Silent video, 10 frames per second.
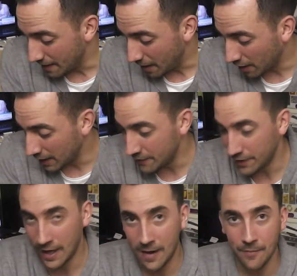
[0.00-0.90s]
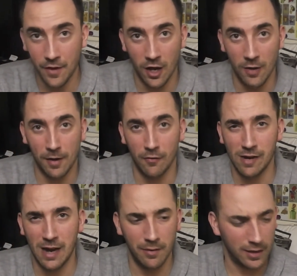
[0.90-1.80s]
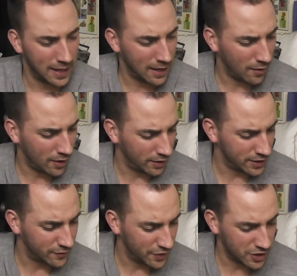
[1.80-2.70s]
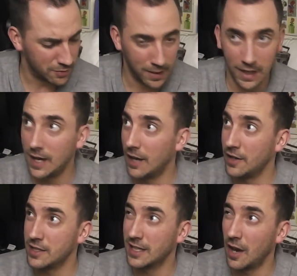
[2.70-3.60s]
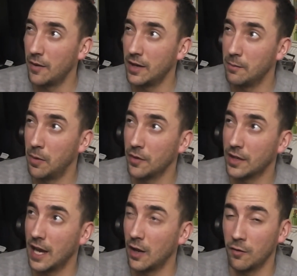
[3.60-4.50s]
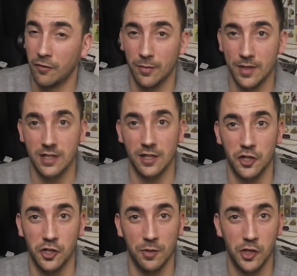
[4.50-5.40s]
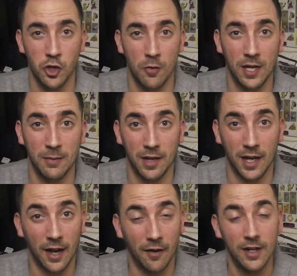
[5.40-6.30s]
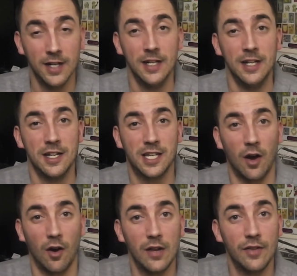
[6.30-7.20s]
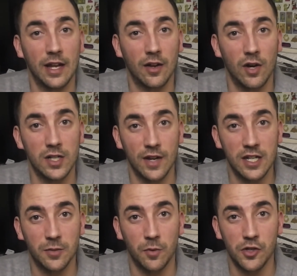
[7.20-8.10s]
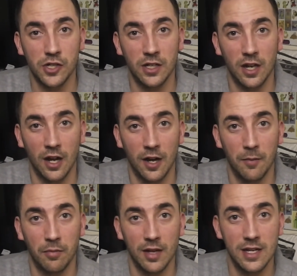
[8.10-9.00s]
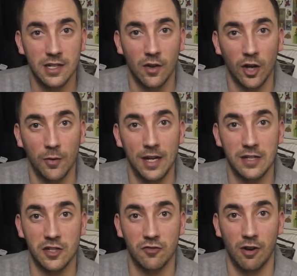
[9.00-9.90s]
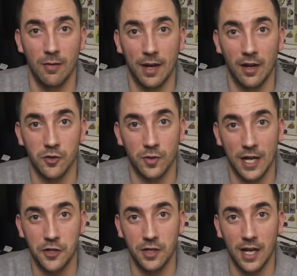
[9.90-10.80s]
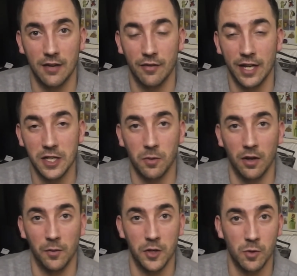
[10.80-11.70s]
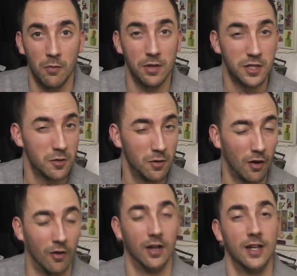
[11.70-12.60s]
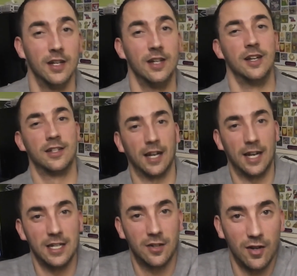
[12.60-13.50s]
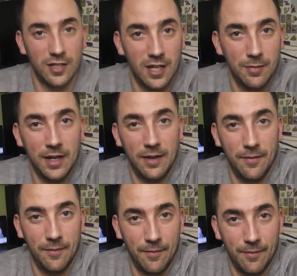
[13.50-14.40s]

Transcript: going to leave it there. I'm rambling now, and I need to finish this beer. I need to go in and put the kettle on for the missy, because she'll be due home any minute now. So I'll leave it there, guys. Thanks for watching. Please like, comment and subscribe, and I shall catch you again for the next one, which won't be too long. Take it easy, guys. See you in a bit.